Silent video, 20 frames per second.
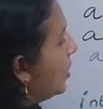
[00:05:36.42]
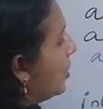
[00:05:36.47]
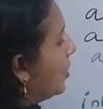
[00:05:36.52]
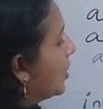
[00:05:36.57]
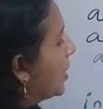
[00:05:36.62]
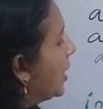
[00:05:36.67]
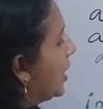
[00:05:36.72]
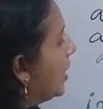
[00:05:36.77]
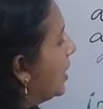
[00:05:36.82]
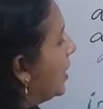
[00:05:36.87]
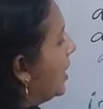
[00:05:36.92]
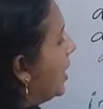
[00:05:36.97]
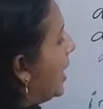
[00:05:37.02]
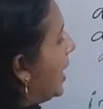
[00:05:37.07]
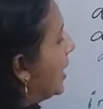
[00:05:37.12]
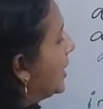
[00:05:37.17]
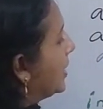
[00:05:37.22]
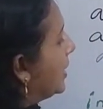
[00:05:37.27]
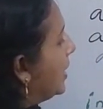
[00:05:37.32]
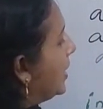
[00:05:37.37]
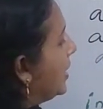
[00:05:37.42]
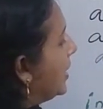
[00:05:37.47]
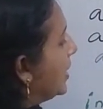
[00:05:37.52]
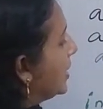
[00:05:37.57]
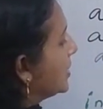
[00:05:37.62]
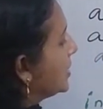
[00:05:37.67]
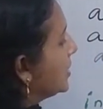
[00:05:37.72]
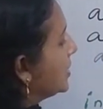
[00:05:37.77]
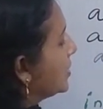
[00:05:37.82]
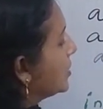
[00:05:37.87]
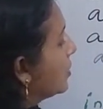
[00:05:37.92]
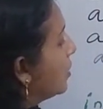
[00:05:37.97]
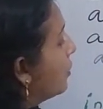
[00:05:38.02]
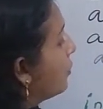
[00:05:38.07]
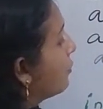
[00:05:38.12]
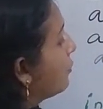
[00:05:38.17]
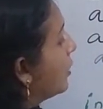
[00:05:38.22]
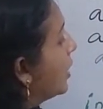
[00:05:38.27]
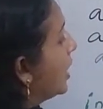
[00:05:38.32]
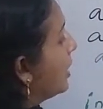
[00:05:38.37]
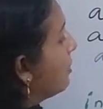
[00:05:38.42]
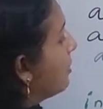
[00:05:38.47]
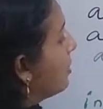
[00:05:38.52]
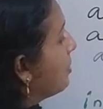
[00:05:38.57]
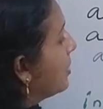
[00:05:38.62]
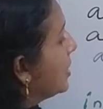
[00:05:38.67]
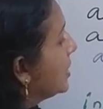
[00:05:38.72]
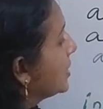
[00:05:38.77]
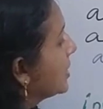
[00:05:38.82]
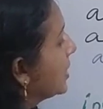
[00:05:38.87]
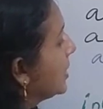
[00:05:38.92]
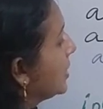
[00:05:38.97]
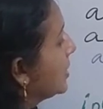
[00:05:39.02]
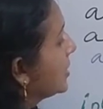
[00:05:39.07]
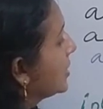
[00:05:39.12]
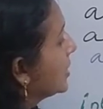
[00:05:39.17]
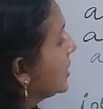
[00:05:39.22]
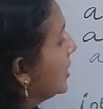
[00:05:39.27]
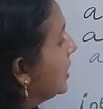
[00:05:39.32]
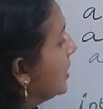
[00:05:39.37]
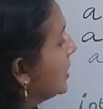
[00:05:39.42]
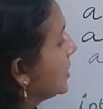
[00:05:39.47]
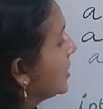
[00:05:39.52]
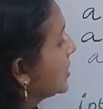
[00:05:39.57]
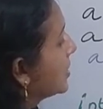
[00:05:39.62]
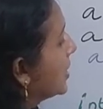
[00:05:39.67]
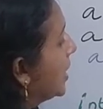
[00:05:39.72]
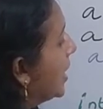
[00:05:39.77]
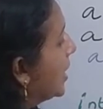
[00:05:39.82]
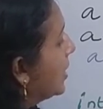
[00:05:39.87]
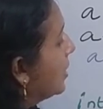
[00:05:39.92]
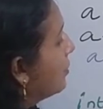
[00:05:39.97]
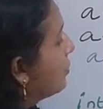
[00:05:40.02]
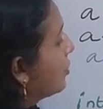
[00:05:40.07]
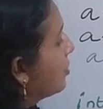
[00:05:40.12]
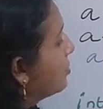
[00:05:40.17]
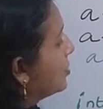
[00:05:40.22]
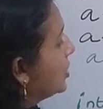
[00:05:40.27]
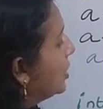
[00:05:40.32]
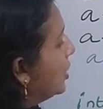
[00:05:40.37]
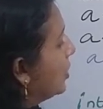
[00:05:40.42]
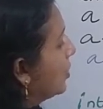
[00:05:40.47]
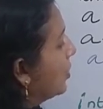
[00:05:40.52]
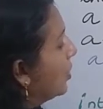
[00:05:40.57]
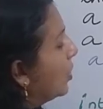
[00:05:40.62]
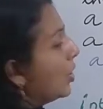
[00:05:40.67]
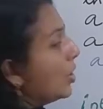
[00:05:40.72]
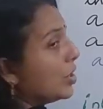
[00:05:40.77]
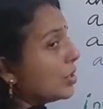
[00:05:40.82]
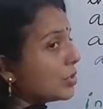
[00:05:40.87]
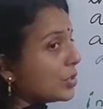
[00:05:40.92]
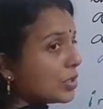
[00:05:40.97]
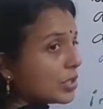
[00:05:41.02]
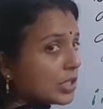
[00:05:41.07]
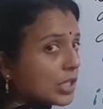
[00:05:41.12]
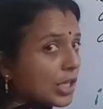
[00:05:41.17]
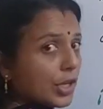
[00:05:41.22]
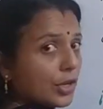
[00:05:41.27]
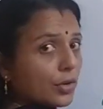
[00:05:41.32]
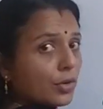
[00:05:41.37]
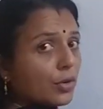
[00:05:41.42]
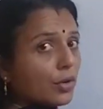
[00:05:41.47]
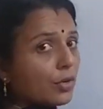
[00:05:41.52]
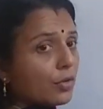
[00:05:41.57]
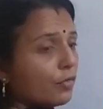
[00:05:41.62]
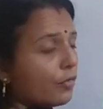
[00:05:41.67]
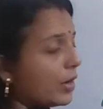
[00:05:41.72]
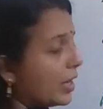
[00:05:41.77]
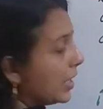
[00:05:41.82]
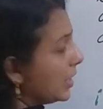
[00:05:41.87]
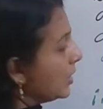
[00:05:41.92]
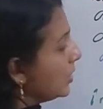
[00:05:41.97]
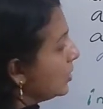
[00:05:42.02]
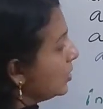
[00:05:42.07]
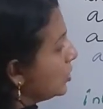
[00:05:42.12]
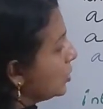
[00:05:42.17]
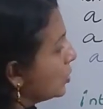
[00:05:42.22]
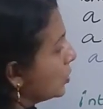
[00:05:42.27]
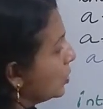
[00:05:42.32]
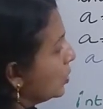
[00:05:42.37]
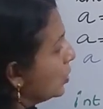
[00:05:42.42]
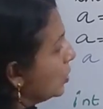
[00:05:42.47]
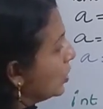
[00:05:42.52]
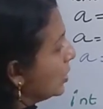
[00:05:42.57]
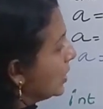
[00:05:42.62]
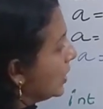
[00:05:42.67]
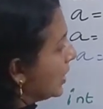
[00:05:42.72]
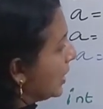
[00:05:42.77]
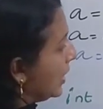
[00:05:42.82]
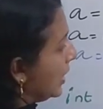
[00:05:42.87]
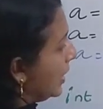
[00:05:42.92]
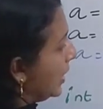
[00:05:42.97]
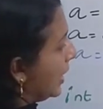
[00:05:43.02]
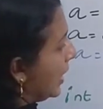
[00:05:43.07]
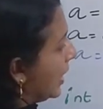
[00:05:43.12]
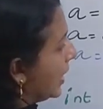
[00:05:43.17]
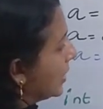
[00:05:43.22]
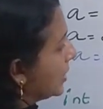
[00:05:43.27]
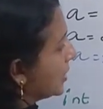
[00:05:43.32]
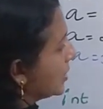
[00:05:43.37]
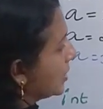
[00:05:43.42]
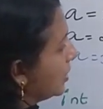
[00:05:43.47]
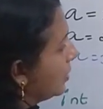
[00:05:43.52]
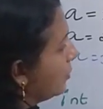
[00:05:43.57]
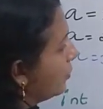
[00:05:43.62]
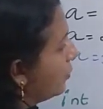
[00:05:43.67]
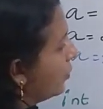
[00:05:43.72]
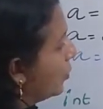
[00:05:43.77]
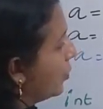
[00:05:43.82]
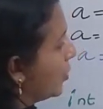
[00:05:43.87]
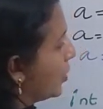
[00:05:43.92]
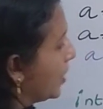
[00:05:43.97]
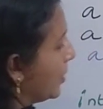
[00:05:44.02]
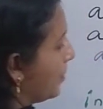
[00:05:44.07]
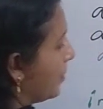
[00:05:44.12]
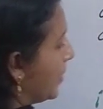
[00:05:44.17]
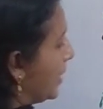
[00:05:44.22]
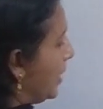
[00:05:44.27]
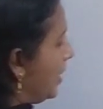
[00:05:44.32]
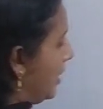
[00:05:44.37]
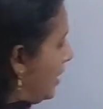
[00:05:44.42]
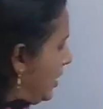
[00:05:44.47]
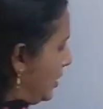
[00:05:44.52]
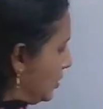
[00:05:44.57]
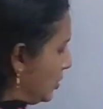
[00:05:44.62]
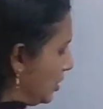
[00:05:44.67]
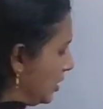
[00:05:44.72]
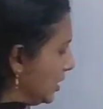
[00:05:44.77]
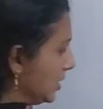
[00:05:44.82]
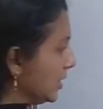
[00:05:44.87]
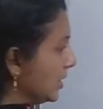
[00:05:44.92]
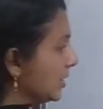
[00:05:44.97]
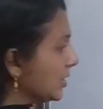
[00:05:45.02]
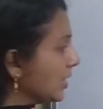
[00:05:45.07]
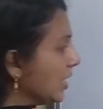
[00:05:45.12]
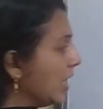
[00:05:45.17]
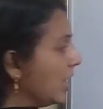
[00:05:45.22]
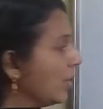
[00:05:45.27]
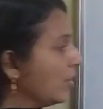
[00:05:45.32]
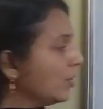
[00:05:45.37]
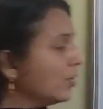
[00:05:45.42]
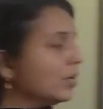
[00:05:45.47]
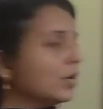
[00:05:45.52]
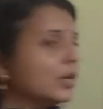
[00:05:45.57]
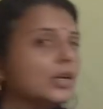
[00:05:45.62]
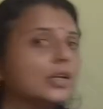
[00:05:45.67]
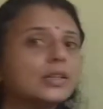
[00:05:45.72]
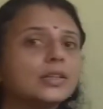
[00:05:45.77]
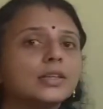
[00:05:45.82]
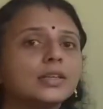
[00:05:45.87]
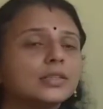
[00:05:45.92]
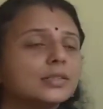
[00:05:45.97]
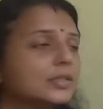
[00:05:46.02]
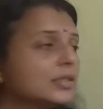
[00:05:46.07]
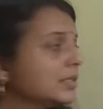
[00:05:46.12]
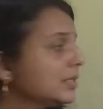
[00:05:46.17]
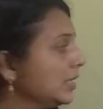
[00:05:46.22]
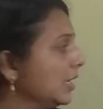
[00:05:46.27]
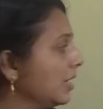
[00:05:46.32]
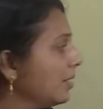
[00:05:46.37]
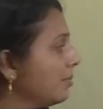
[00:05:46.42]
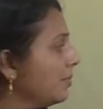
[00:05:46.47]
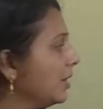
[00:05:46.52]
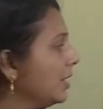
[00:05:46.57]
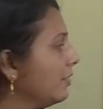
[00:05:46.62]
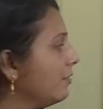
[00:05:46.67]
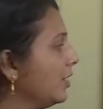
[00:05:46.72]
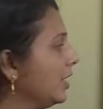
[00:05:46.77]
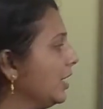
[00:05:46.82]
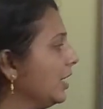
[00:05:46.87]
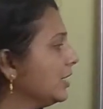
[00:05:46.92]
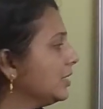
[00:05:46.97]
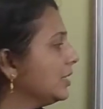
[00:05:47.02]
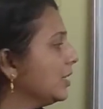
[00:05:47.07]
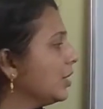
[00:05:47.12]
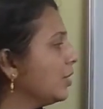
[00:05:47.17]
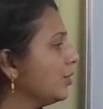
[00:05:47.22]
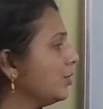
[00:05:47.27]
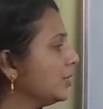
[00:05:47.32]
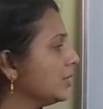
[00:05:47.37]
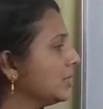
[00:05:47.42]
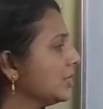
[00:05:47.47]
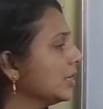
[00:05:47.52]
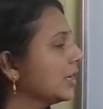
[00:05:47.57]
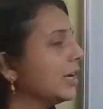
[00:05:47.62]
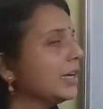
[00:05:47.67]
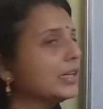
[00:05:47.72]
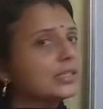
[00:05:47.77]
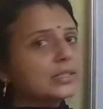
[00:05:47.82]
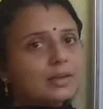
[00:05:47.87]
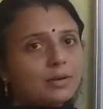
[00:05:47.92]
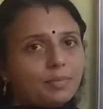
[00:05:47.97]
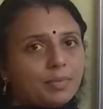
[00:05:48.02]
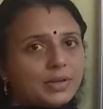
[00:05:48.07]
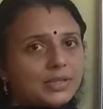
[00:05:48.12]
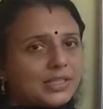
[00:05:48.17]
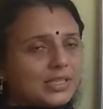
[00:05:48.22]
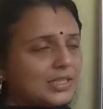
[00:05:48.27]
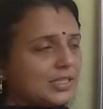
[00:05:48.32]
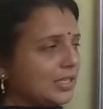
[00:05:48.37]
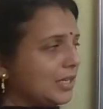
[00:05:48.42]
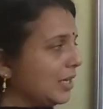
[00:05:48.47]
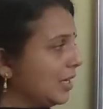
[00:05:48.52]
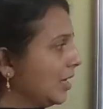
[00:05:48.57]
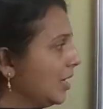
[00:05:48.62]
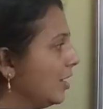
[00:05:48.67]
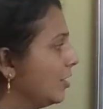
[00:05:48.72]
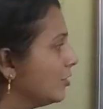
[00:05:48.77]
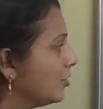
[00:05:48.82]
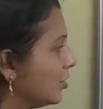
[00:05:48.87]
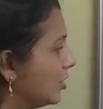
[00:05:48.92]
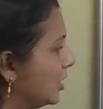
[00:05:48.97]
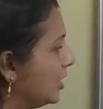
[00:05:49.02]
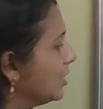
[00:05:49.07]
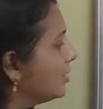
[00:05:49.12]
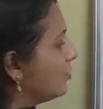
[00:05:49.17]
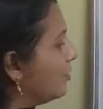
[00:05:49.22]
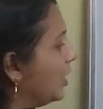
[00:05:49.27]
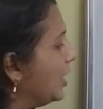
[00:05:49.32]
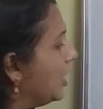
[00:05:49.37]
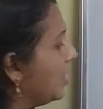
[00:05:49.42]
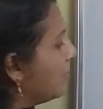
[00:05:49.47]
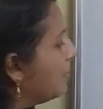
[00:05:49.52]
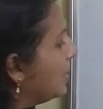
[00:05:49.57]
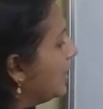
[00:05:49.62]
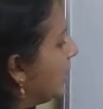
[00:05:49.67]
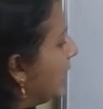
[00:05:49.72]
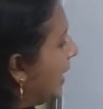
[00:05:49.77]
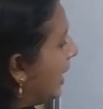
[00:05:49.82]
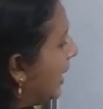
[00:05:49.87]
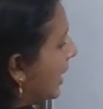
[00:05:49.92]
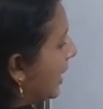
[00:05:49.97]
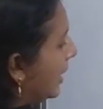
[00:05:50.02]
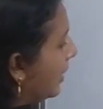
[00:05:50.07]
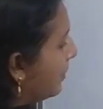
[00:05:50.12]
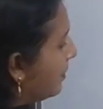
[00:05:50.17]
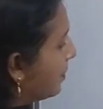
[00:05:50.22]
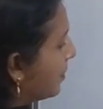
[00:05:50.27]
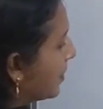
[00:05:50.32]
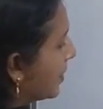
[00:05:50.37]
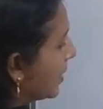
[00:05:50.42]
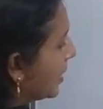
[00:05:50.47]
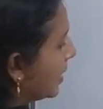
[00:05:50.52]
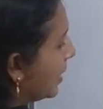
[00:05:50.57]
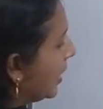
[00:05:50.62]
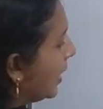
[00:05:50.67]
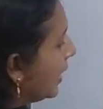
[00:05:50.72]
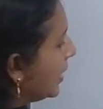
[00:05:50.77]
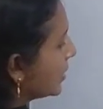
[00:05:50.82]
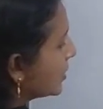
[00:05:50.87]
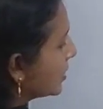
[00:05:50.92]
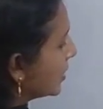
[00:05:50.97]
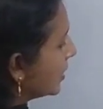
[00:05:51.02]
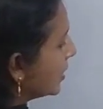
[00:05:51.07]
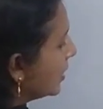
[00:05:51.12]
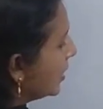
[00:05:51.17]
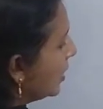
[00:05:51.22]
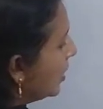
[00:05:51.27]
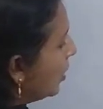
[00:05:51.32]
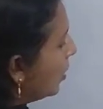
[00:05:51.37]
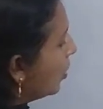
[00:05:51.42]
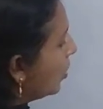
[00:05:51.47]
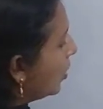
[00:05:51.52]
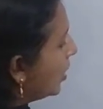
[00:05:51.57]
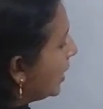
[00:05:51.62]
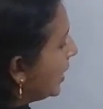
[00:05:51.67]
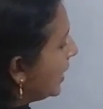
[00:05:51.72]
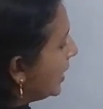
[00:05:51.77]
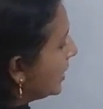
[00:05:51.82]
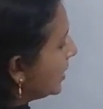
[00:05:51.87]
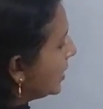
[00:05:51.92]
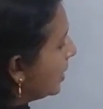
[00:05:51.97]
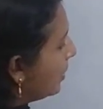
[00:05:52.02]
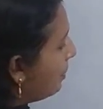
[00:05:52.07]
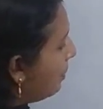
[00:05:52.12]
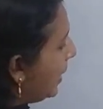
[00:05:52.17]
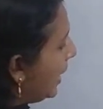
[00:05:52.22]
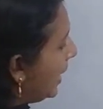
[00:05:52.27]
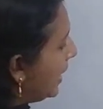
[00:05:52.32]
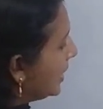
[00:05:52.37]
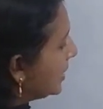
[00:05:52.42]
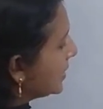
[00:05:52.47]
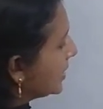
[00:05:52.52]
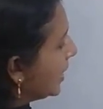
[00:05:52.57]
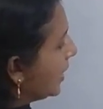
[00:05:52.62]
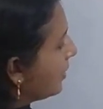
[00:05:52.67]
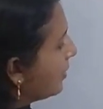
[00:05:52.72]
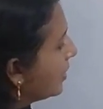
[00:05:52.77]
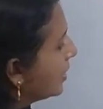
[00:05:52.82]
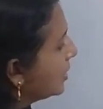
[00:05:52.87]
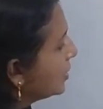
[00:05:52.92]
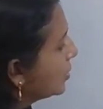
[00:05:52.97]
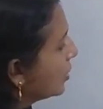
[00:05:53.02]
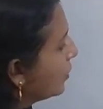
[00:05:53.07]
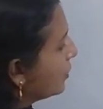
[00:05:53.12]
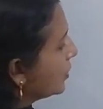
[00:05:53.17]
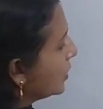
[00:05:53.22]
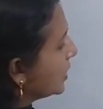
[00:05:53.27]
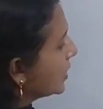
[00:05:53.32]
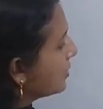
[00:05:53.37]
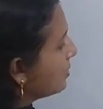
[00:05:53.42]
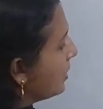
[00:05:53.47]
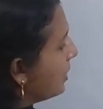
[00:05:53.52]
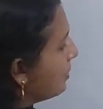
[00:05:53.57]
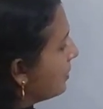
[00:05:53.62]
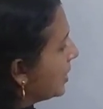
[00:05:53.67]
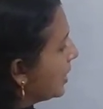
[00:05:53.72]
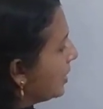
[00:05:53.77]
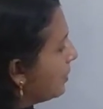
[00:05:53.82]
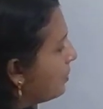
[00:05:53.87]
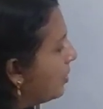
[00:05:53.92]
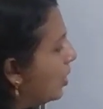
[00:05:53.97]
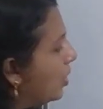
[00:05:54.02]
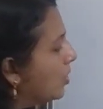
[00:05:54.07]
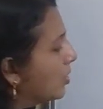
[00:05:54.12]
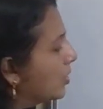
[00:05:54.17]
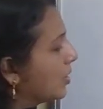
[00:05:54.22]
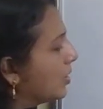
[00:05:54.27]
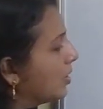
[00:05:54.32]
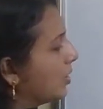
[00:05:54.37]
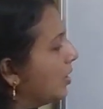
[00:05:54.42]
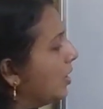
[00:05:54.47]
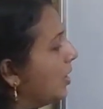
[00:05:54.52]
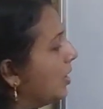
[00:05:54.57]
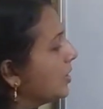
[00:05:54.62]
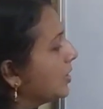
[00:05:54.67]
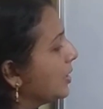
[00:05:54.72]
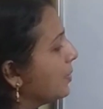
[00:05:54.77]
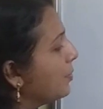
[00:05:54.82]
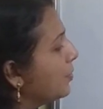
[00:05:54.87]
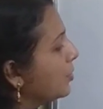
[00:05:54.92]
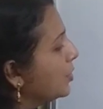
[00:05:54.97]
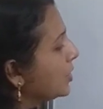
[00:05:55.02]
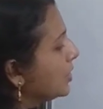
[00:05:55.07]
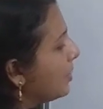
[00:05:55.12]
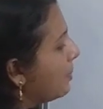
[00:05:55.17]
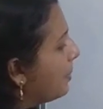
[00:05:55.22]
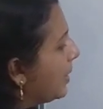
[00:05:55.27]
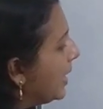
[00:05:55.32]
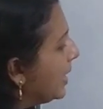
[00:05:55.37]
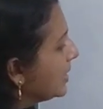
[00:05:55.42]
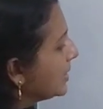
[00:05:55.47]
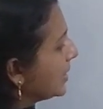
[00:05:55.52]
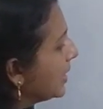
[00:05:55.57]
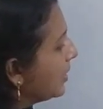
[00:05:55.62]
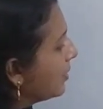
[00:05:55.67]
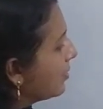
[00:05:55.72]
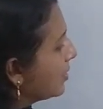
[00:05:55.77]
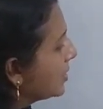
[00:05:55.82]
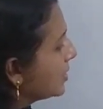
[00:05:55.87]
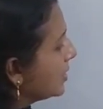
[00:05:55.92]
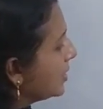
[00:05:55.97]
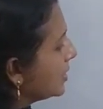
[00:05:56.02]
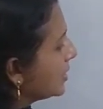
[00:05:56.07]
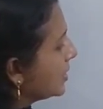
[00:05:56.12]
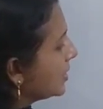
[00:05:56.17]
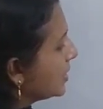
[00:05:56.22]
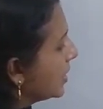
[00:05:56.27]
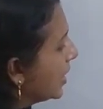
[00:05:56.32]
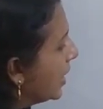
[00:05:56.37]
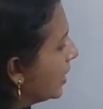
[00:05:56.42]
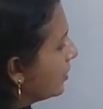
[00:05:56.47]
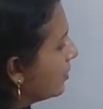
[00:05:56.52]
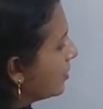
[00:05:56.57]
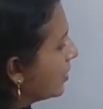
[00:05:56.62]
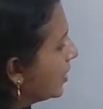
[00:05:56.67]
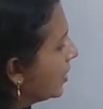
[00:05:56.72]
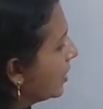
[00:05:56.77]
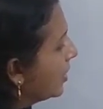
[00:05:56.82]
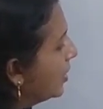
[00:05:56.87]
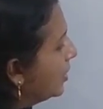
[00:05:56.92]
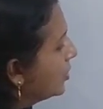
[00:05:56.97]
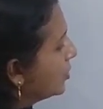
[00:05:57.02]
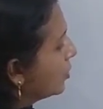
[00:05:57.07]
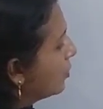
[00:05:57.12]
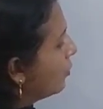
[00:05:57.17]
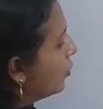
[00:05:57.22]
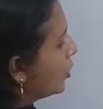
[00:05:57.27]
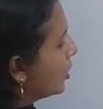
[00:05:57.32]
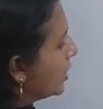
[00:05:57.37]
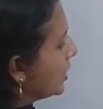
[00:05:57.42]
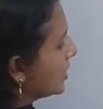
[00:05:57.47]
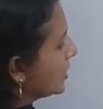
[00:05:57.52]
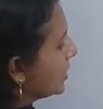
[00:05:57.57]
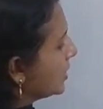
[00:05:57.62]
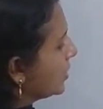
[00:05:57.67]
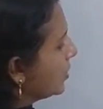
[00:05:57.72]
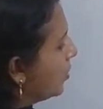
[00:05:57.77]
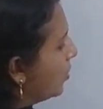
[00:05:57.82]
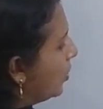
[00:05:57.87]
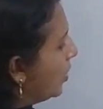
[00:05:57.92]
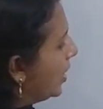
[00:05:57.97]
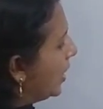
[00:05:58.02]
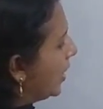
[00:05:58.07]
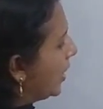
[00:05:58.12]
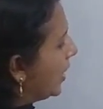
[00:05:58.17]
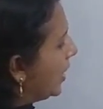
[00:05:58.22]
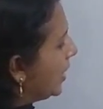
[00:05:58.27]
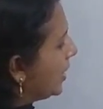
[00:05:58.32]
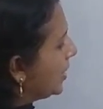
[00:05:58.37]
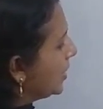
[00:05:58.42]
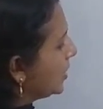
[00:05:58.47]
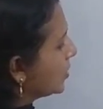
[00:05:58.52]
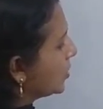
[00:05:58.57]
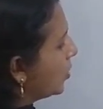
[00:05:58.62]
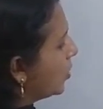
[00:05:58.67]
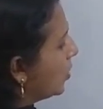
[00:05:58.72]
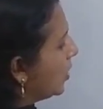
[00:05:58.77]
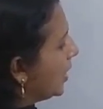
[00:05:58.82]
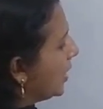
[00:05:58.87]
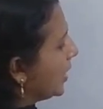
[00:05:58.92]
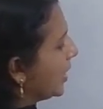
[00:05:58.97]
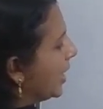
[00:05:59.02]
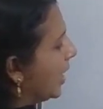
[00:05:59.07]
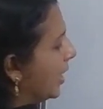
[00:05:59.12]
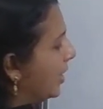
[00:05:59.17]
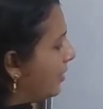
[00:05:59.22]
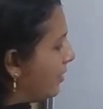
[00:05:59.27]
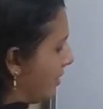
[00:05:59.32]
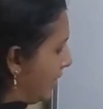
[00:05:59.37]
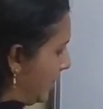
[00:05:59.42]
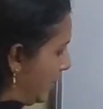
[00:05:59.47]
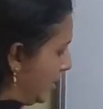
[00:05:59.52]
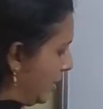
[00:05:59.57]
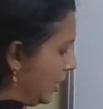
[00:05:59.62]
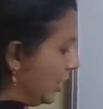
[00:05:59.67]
Okay, and the indexes of 5 memory cells is starting from 0. So 0, 1, 2, 3 and 4. So this is how this statement when executes gets represented. So this variable A is holding the base address of this memory block. Suppose the base address is 100. So what is it holding? It is holding 100.